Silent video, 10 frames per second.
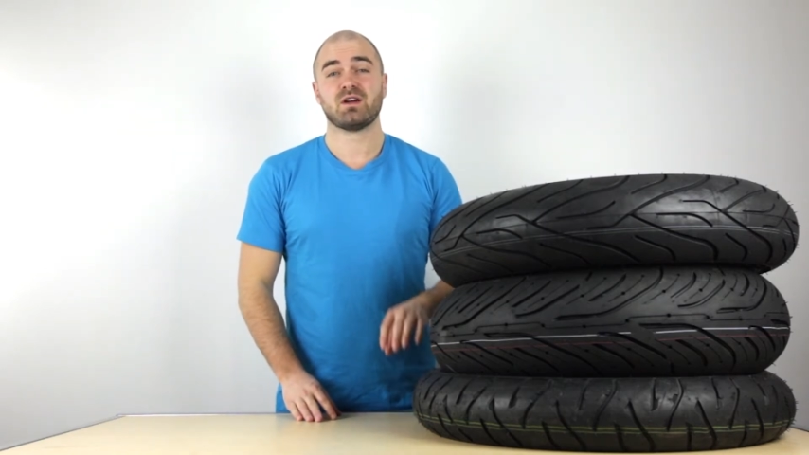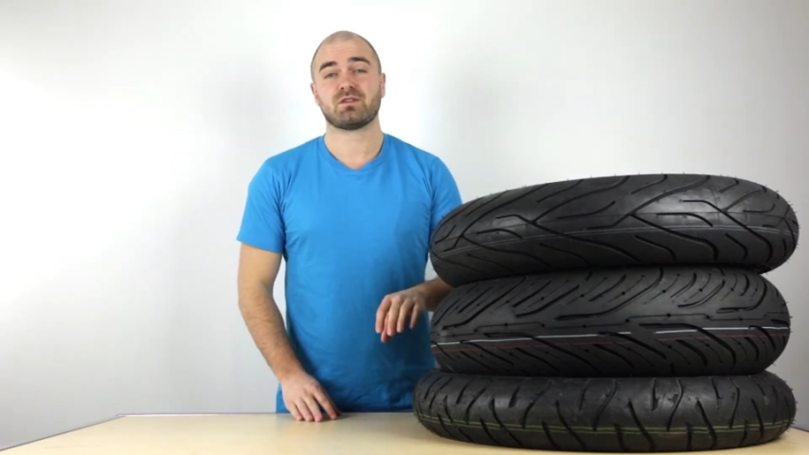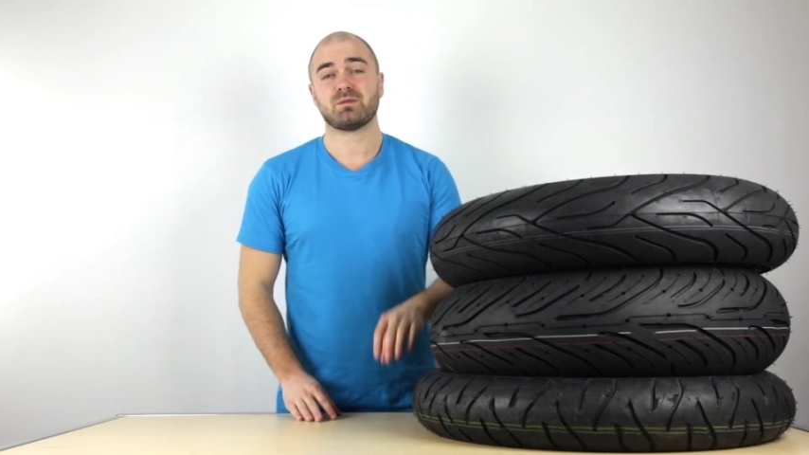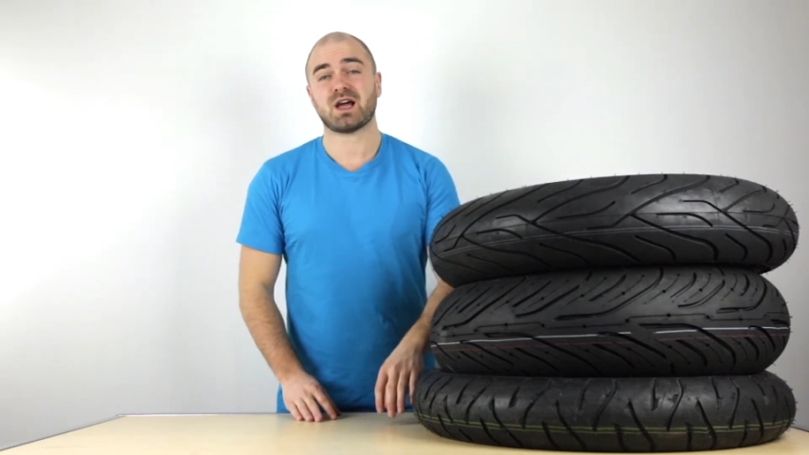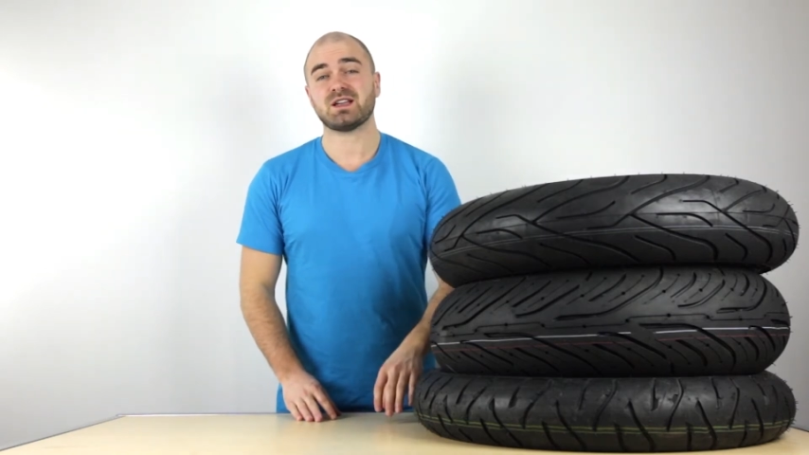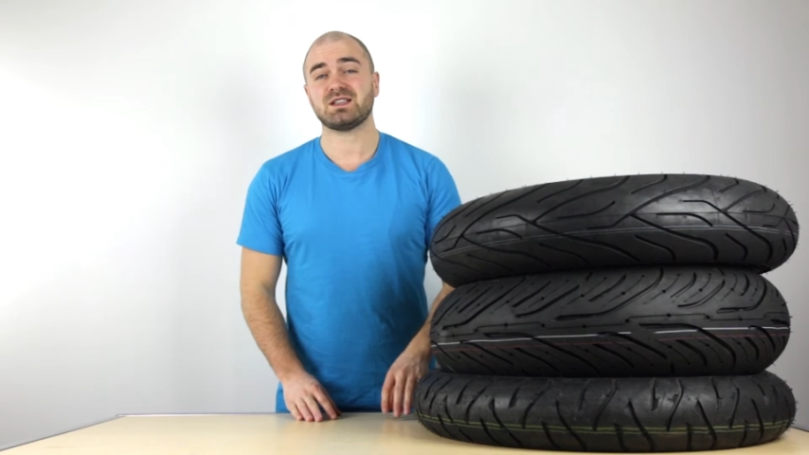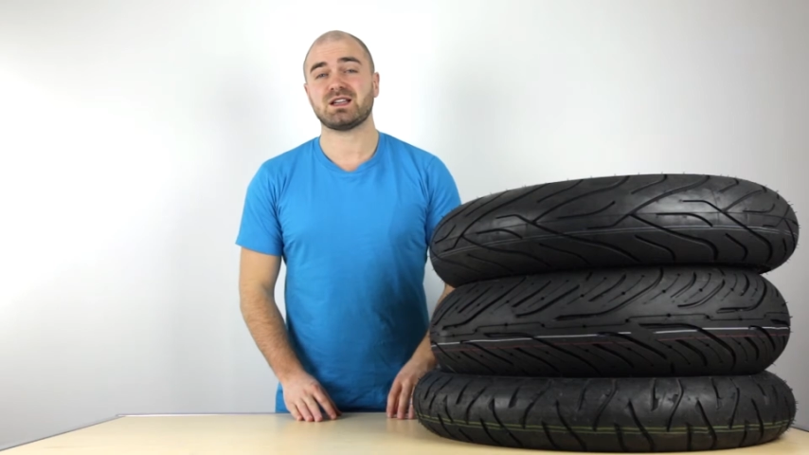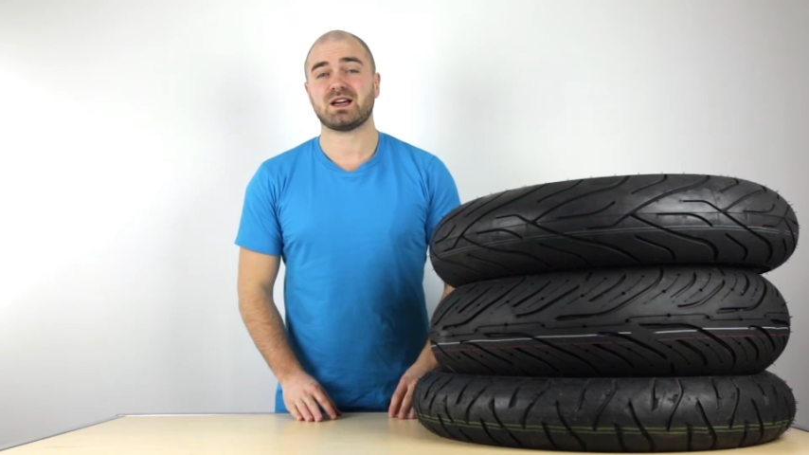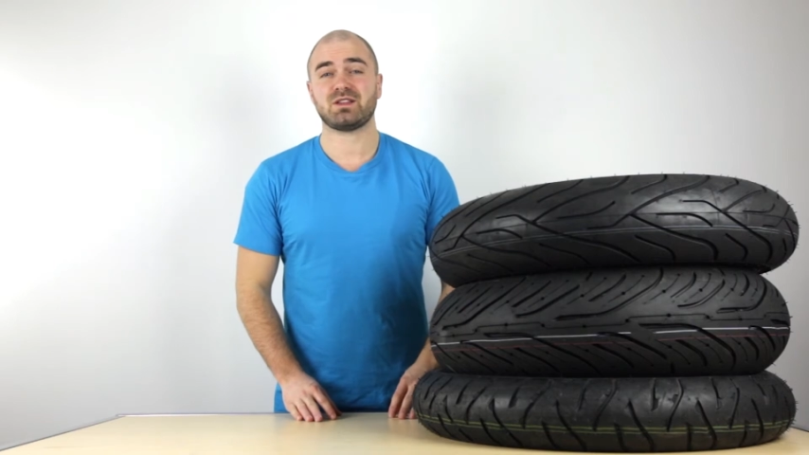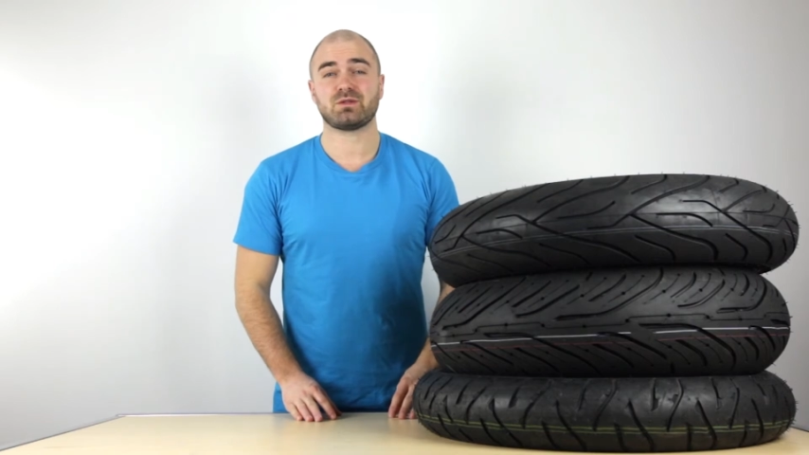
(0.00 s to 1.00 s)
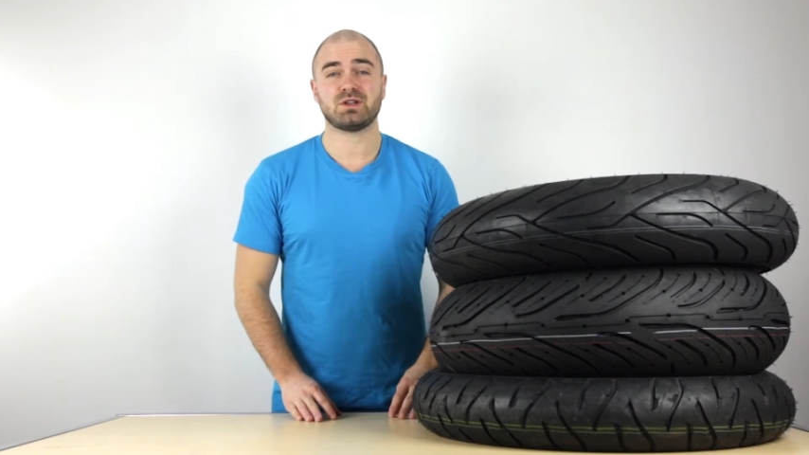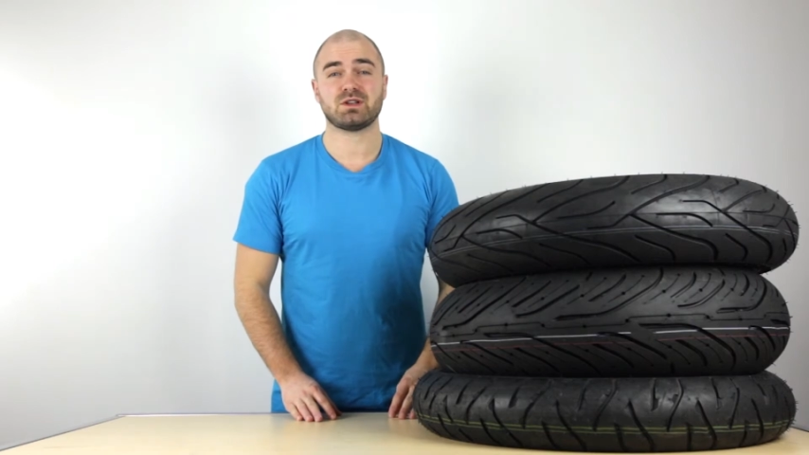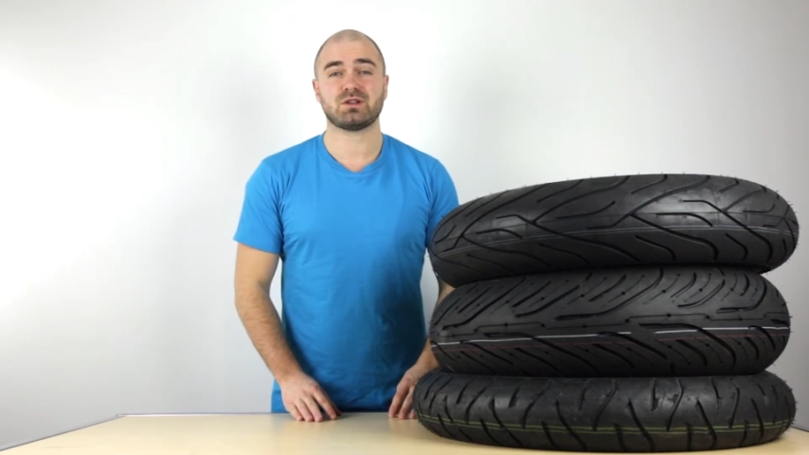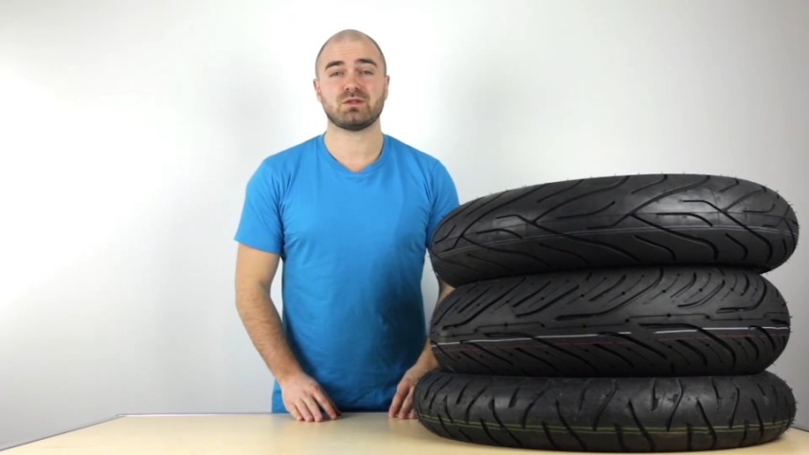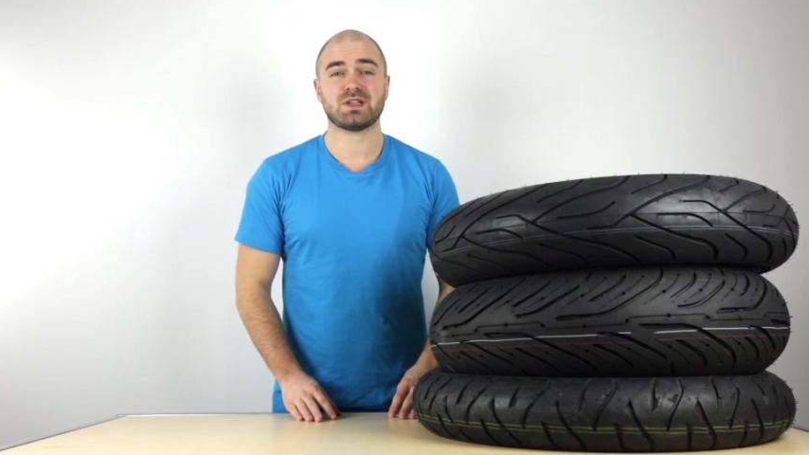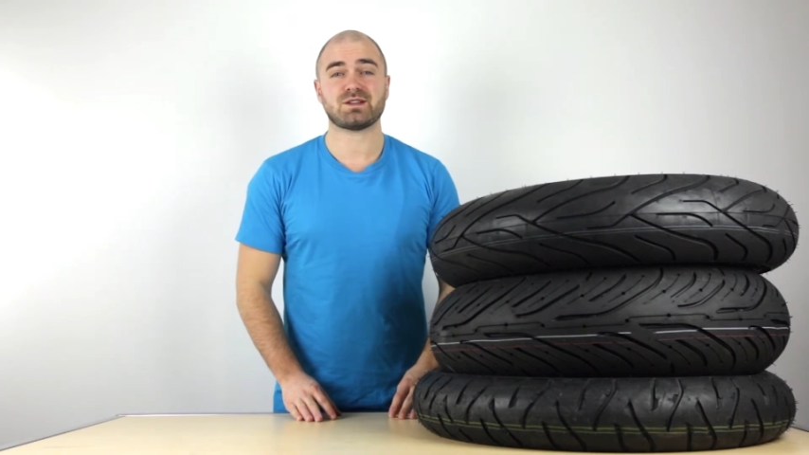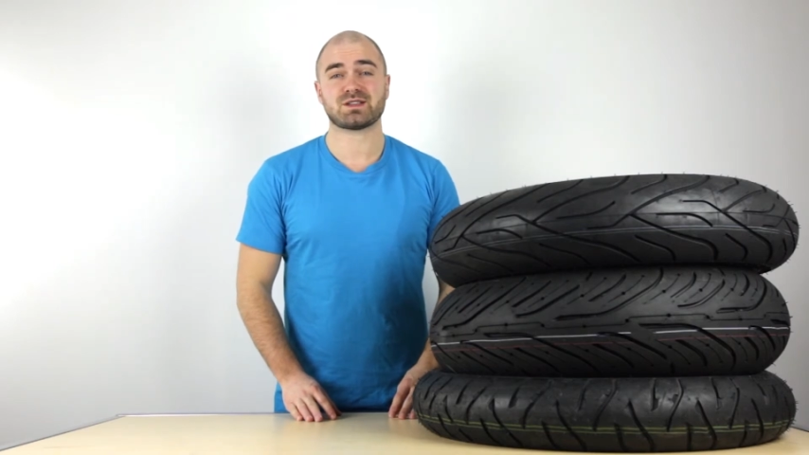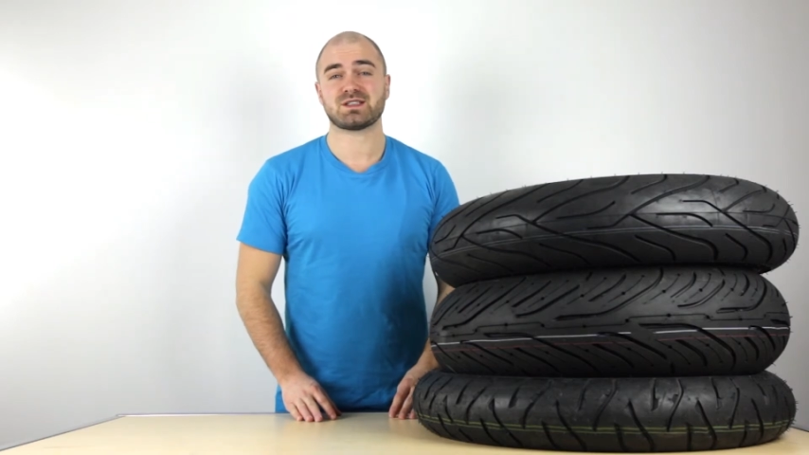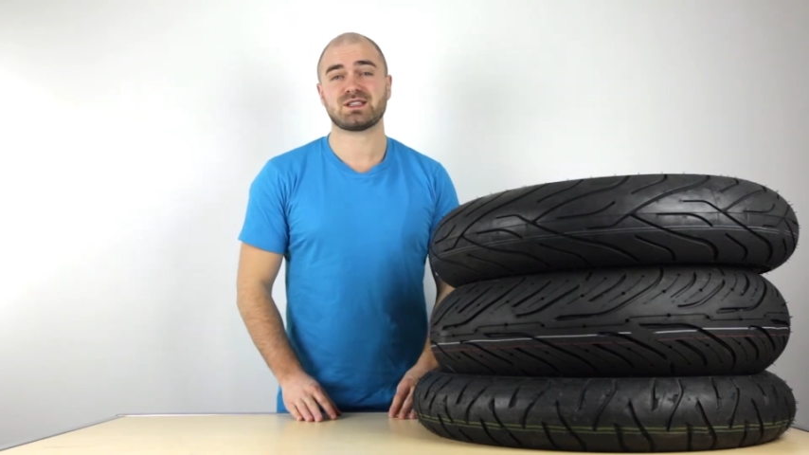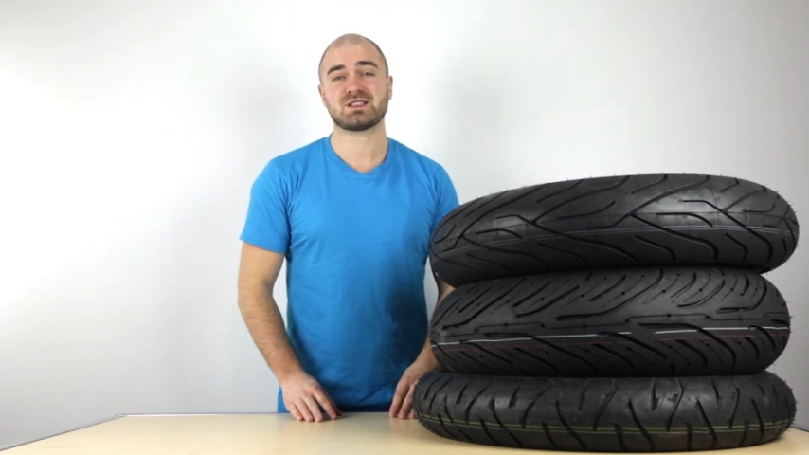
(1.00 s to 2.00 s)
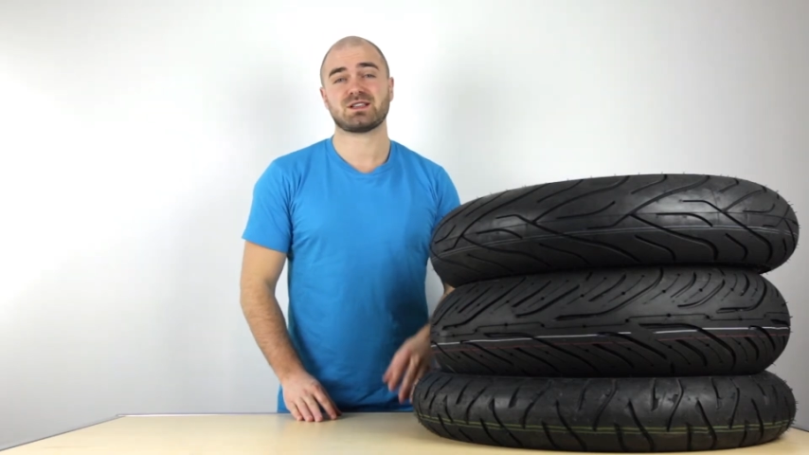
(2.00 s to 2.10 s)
From 1993 to 2006,